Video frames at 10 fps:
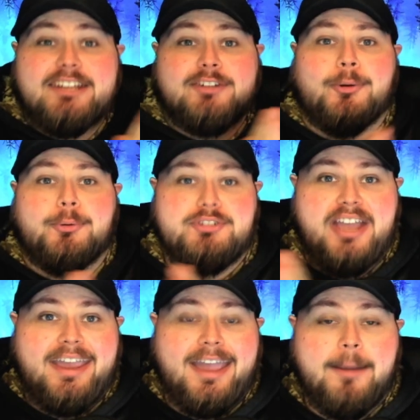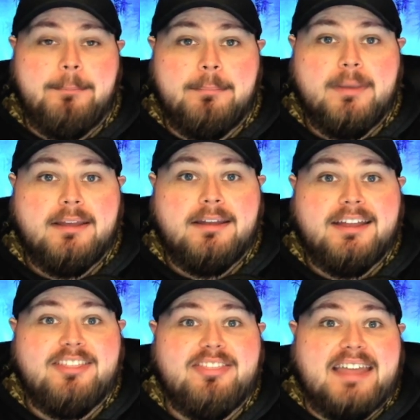told JM
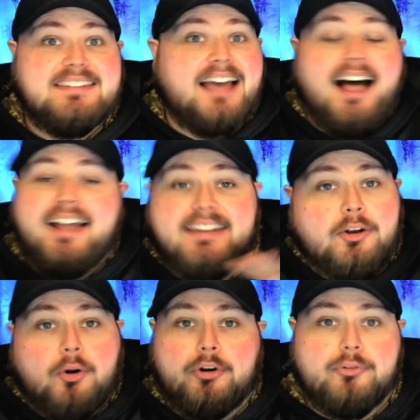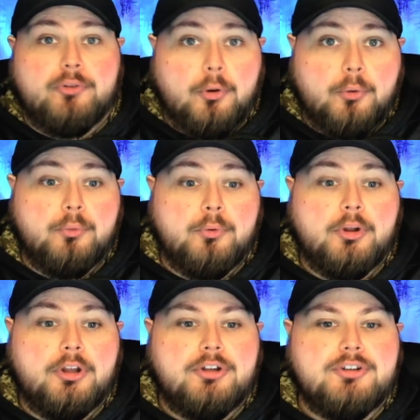that Ty did it on his own.
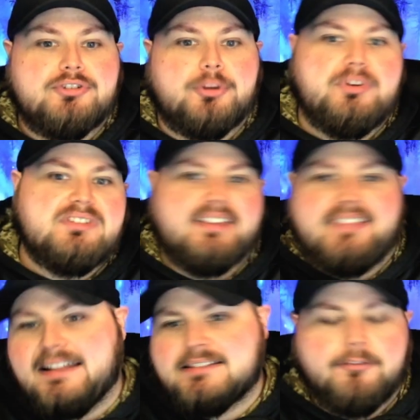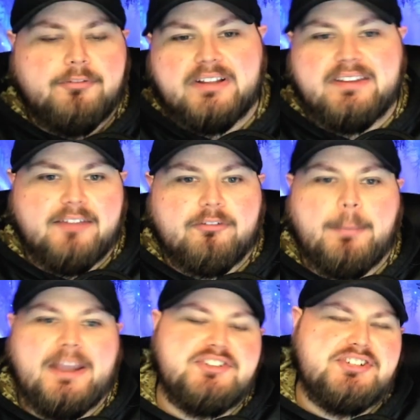So he's like, that's conflicting
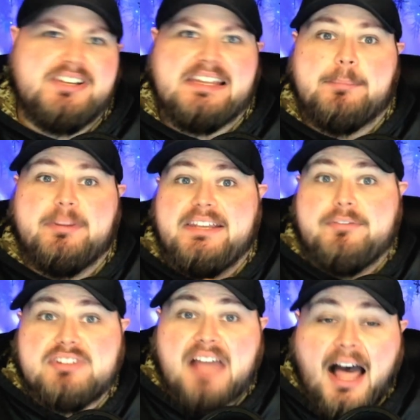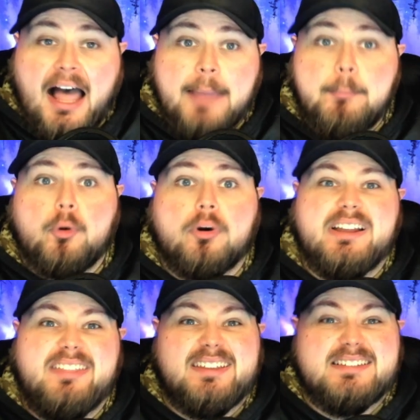information. He believes Ty more.
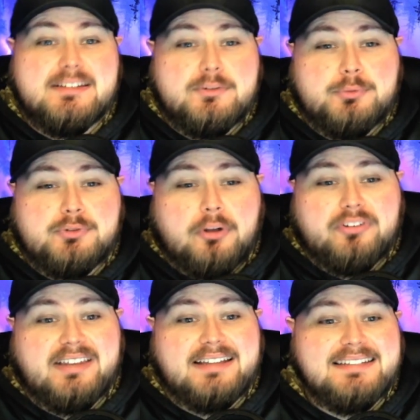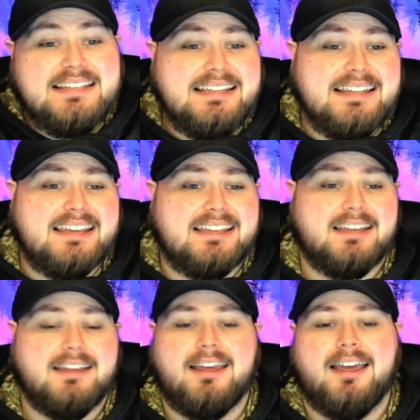He thinks this was all Santina.
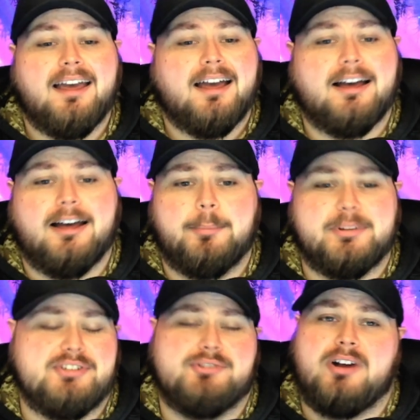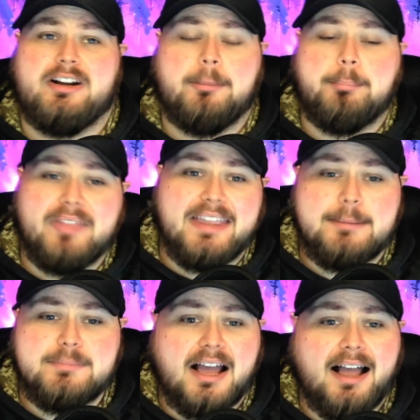But she's trying to
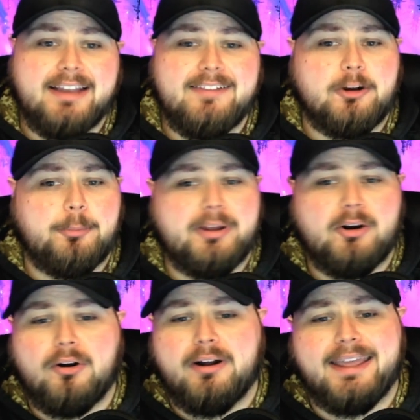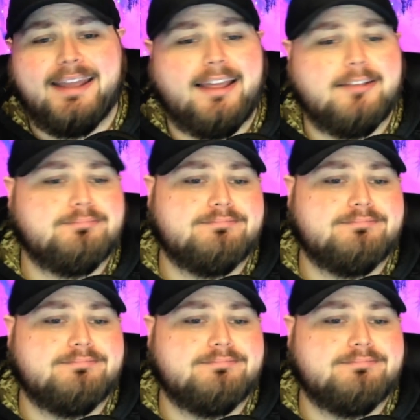blame Ty a little bit on it.